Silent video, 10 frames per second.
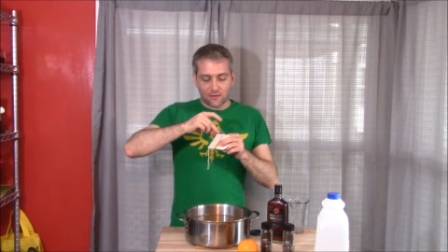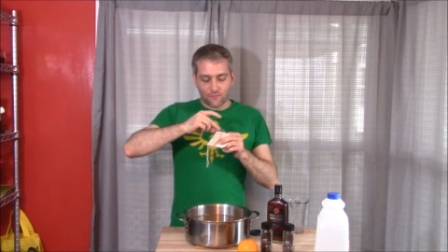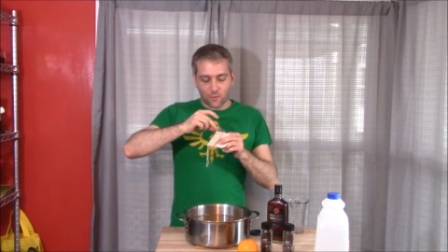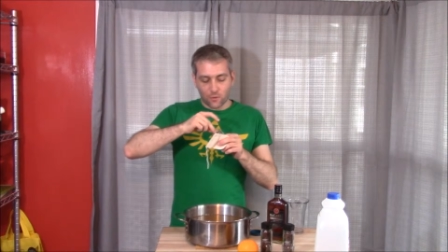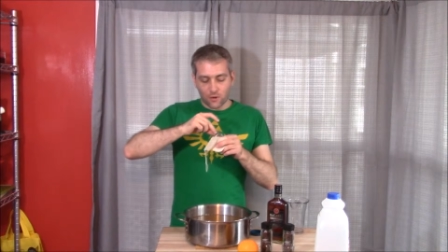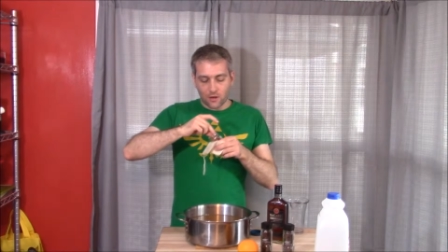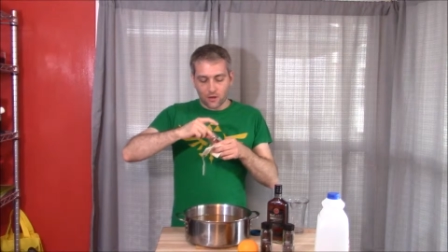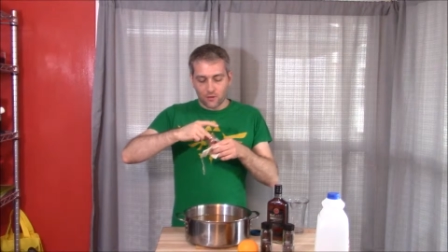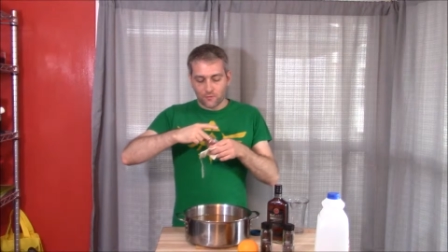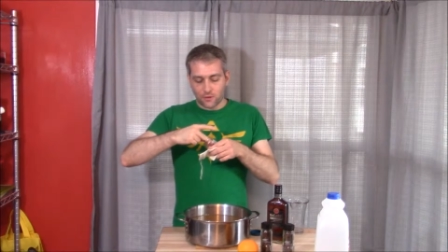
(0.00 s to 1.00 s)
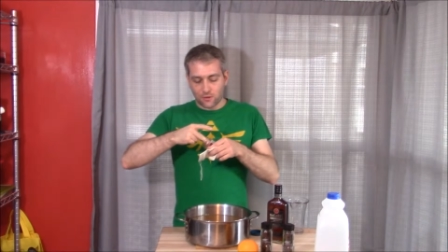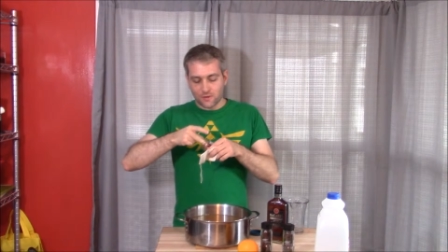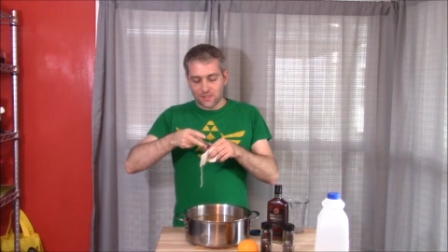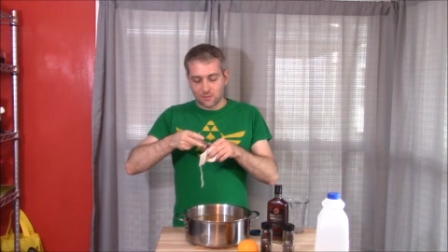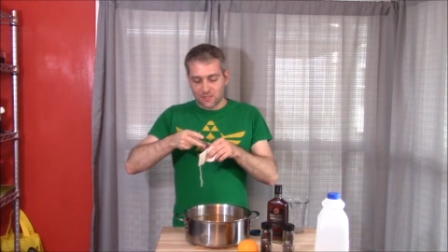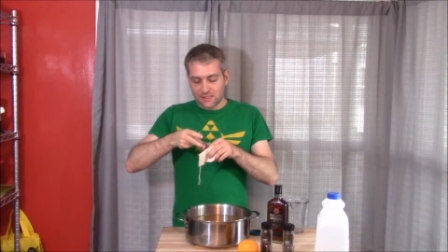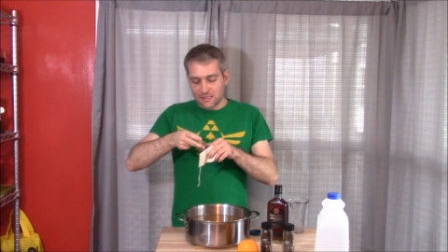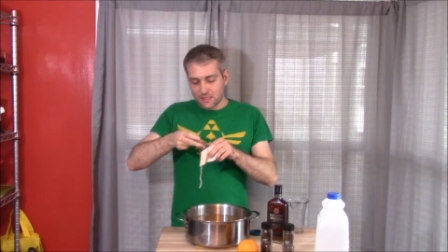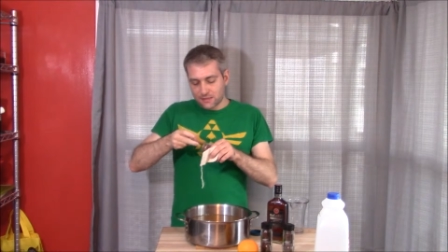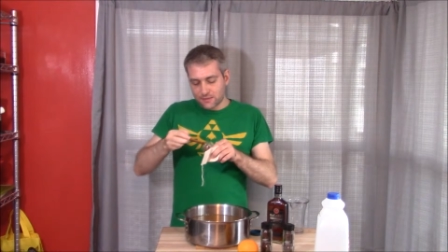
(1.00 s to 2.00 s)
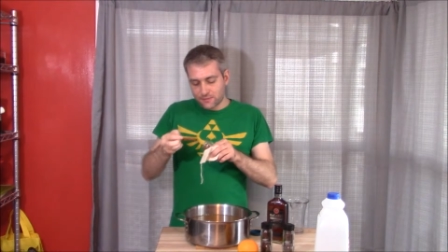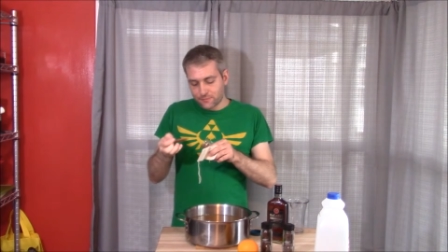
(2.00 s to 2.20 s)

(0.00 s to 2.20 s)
four of your cinnamon sticks